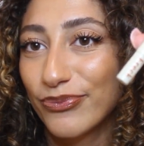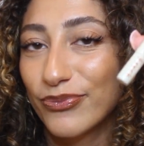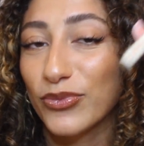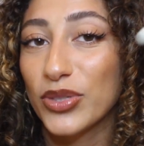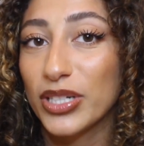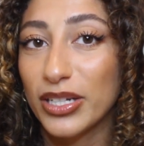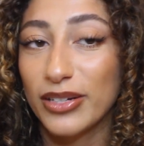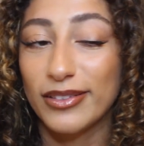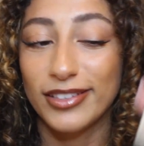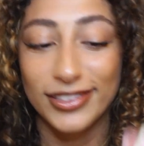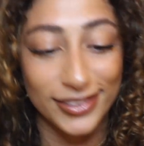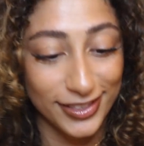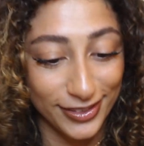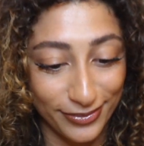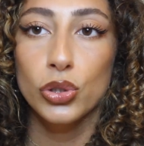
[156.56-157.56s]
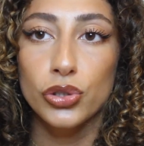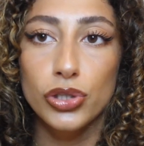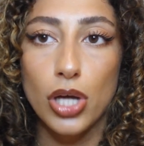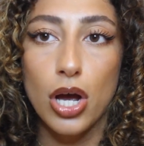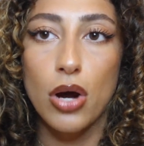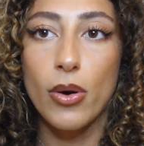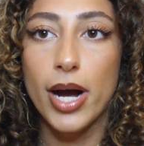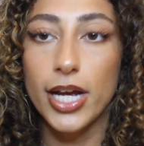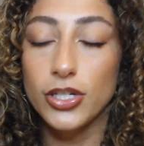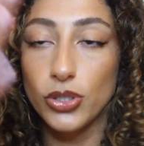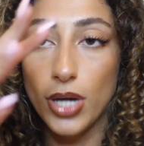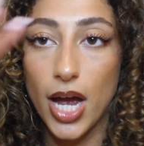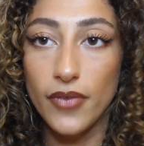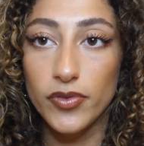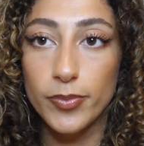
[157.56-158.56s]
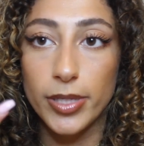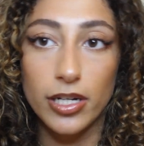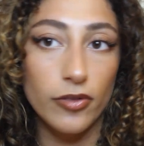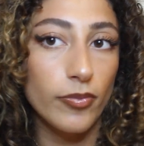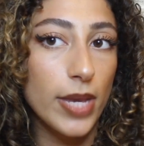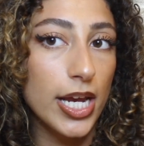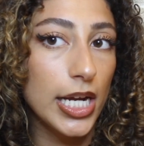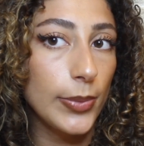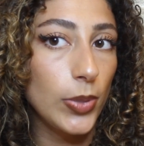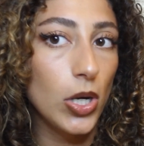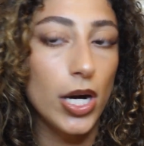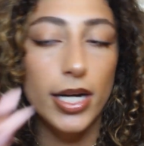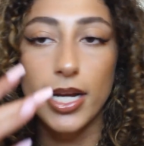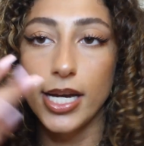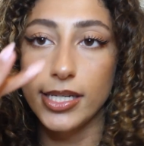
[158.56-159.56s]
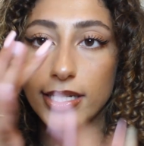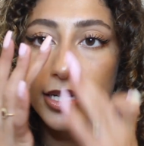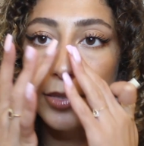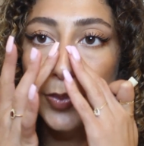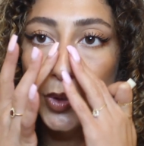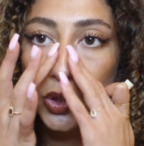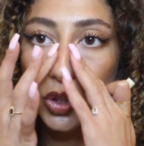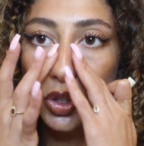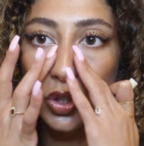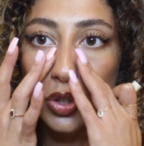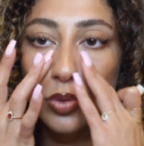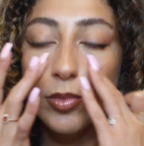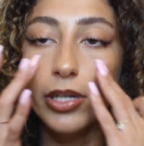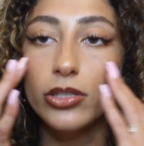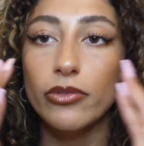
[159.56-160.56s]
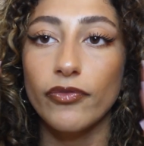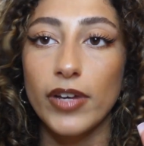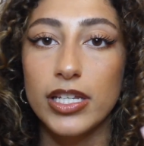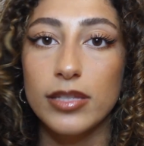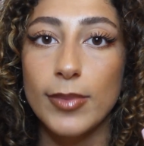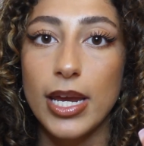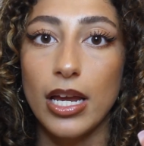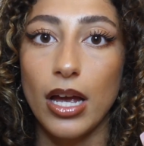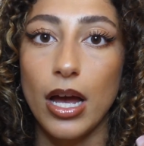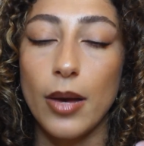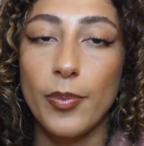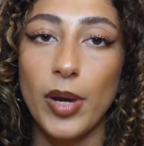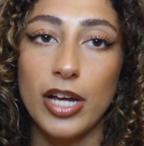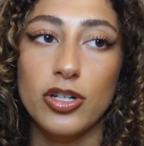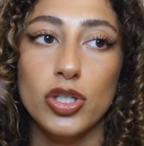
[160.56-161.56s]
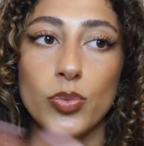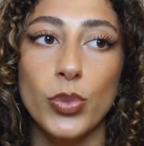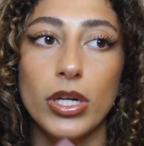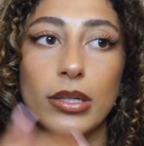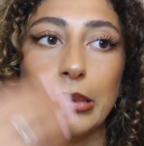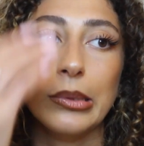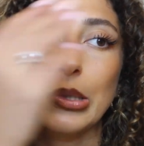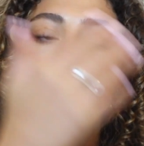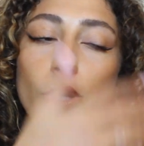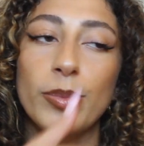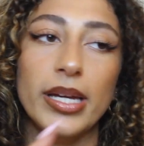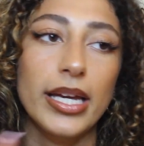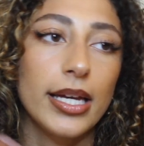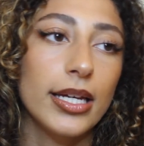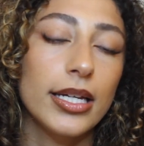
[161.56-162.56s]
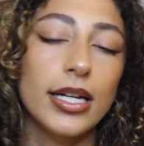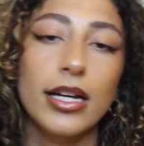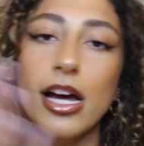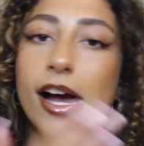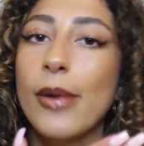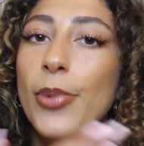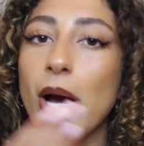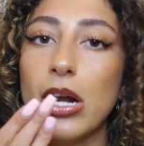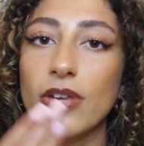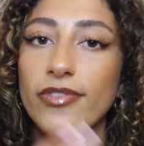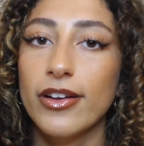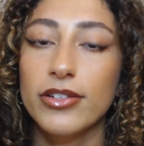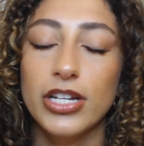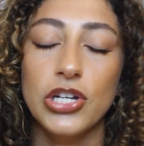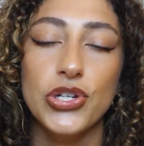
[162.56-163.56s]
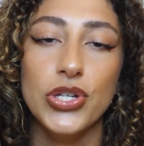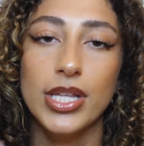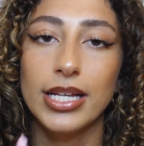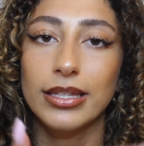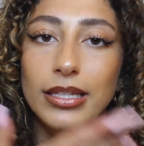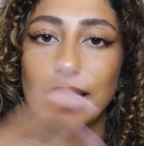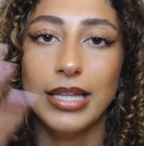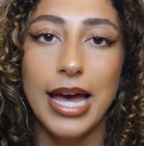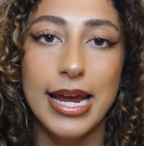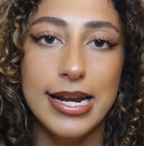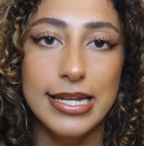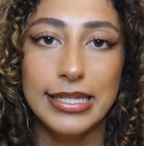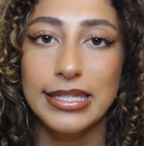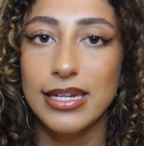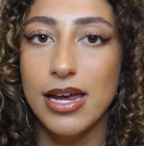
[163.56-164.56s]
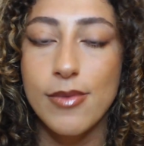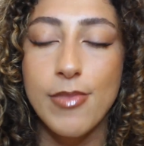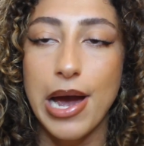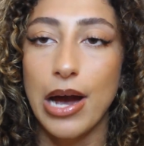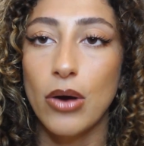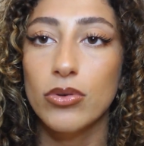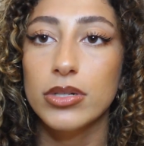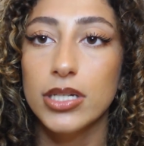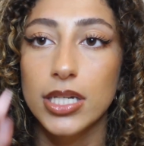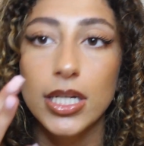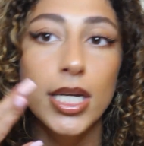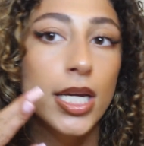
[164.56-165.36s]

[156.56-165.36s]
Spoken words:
ridiculous. So I do have a bit of makeup on. I didn't put too much face makeup. I just put a little bit of powder foundation, like the lightest amount,